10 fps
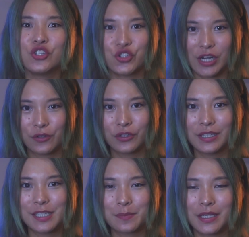
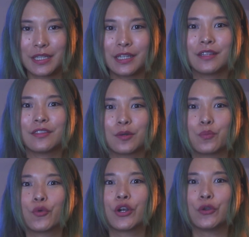Generally speaking, the
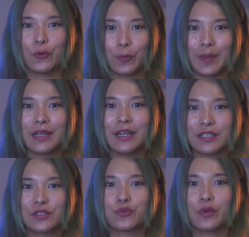more lumen
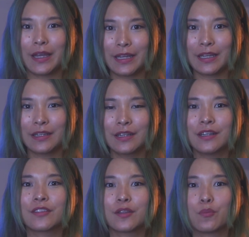it's rating,
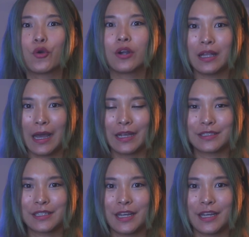the more light